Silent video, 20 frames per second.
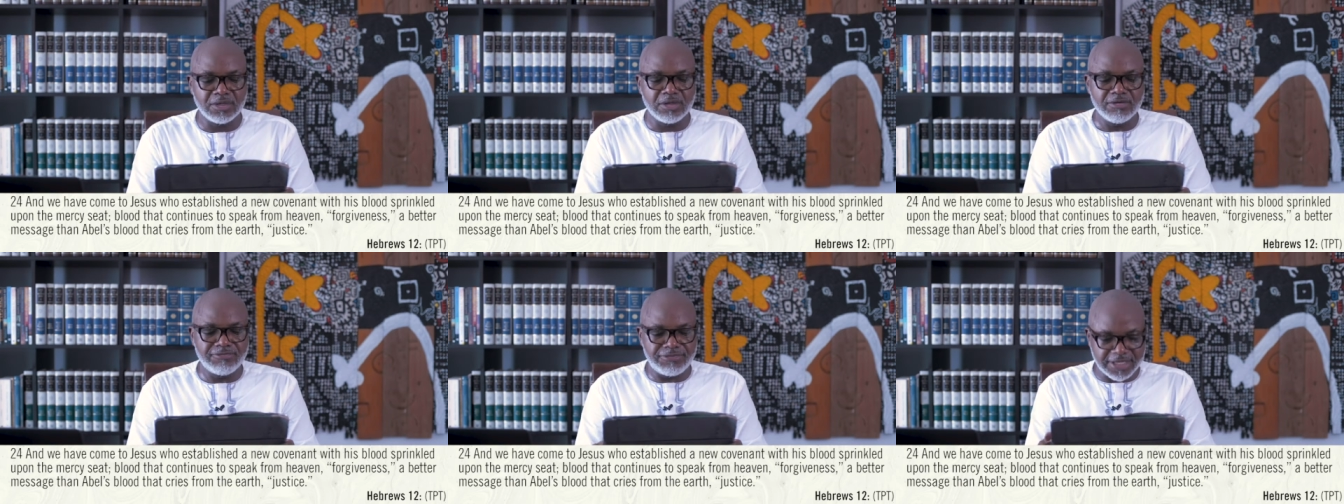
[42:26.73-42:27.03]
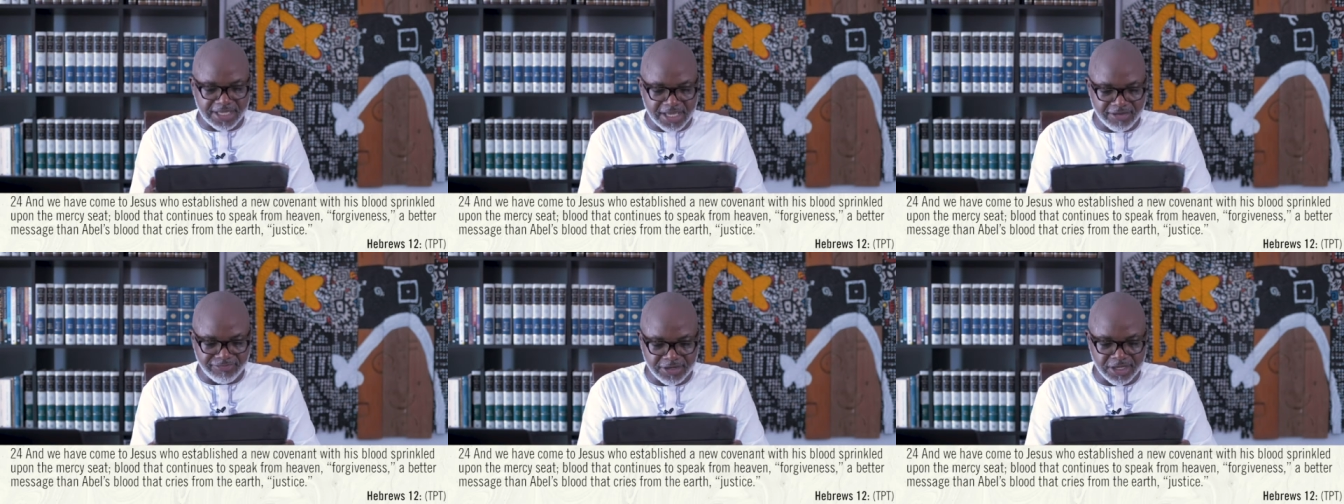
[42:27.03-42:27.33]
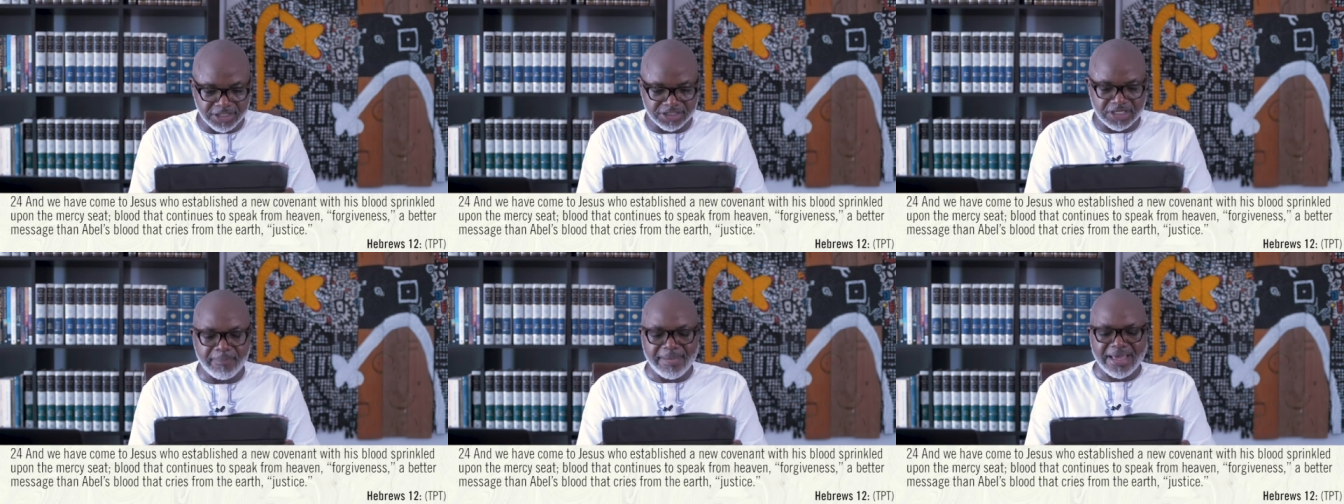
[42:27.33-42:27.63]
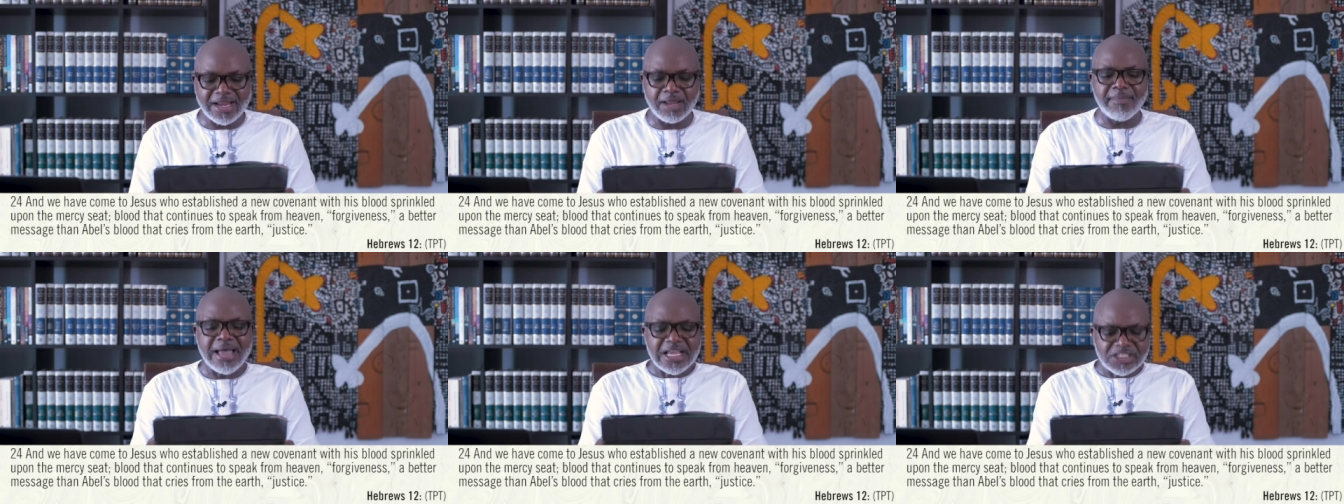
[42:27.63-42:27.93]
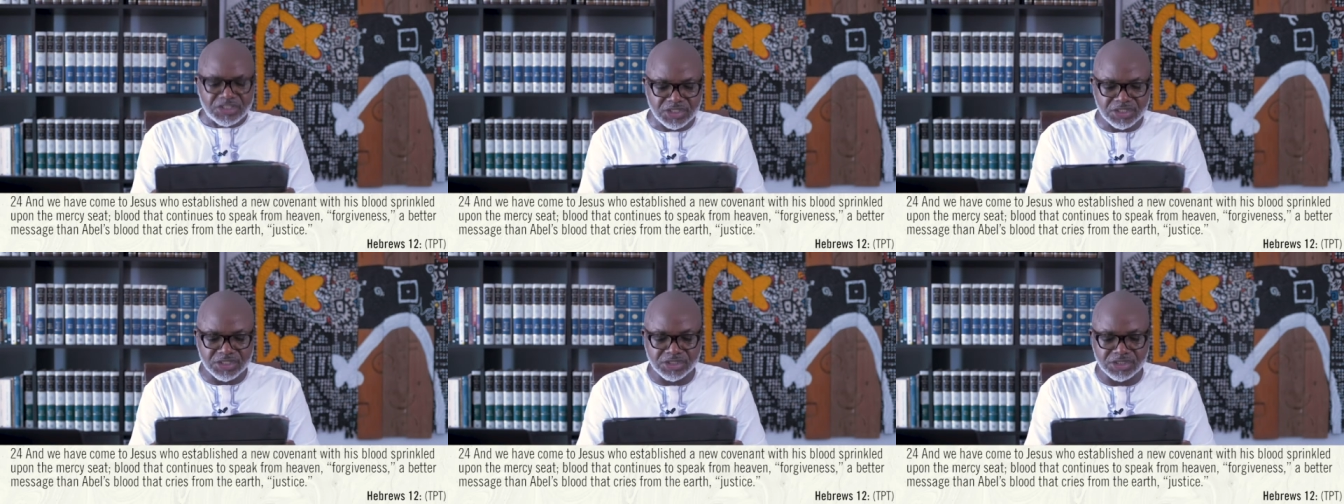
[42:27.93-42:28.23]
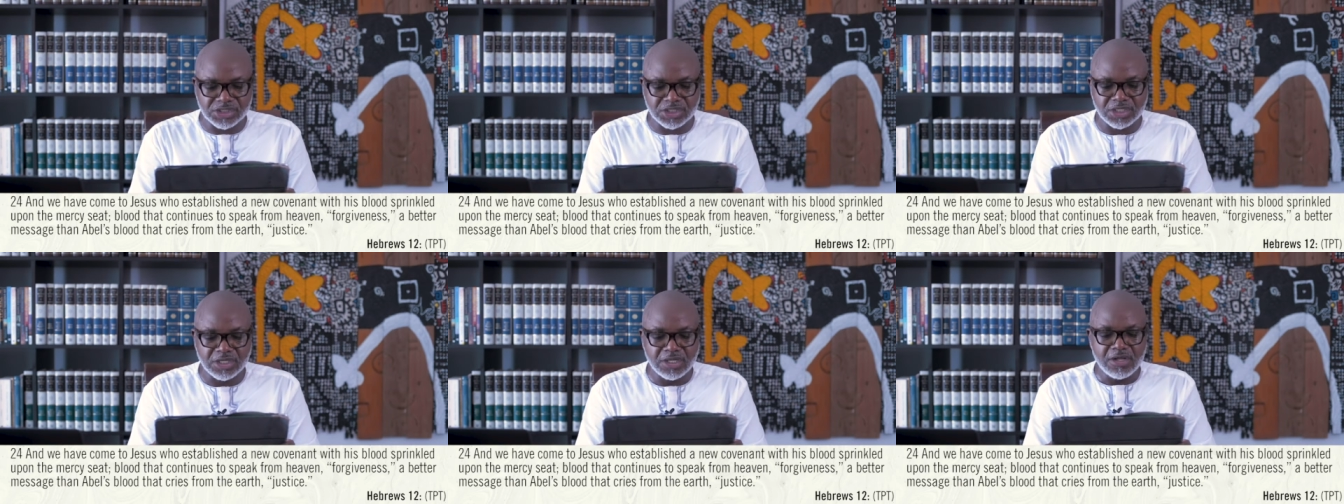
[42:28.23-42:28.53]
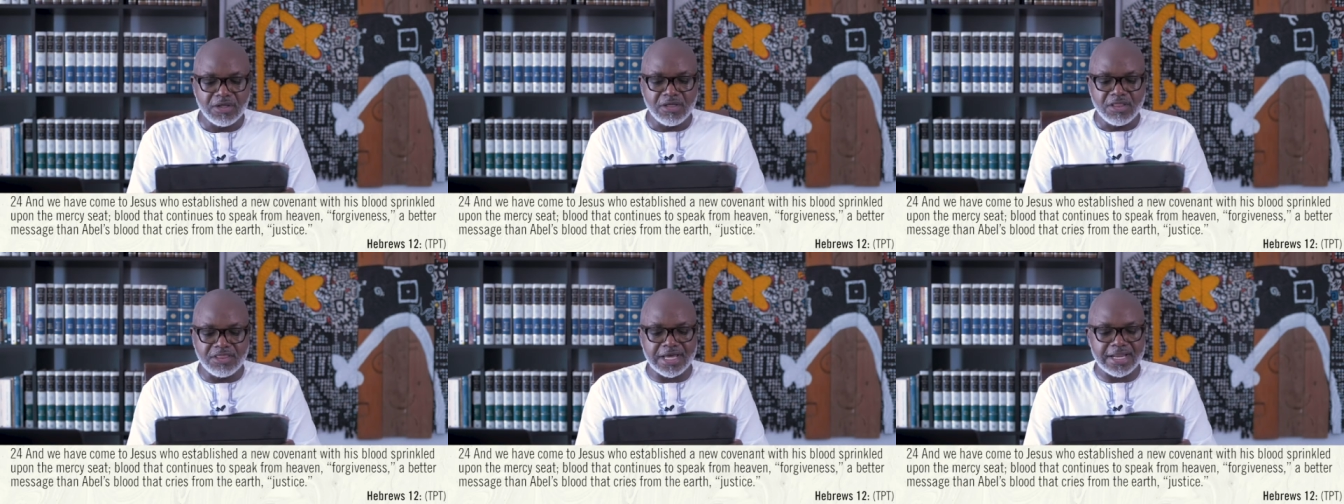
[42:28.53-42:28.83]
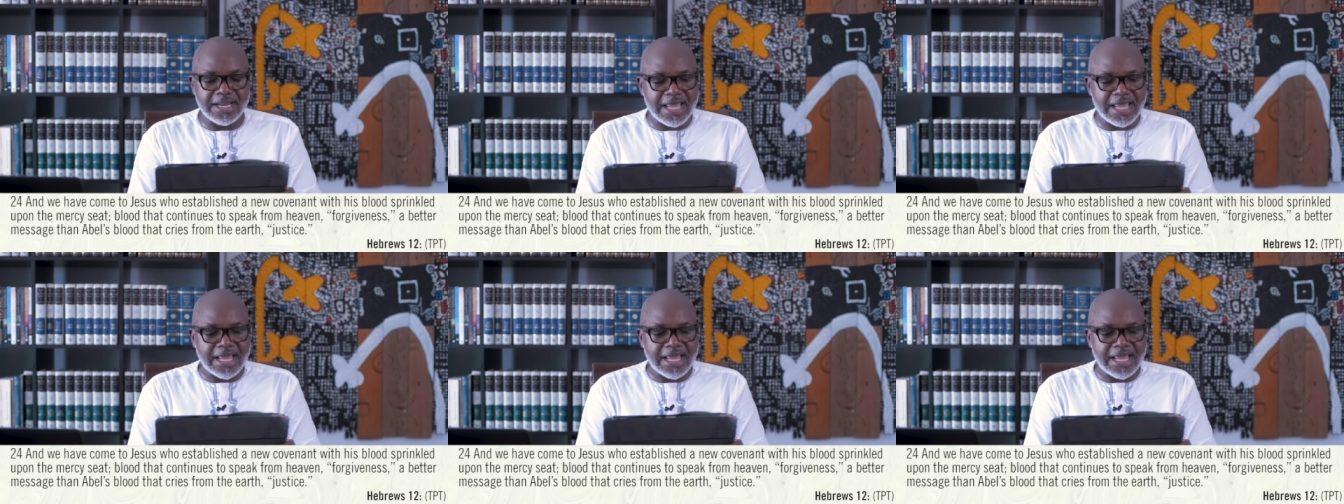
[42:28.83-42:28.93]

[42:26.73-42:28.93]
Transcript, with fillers: forgiveness, a better message than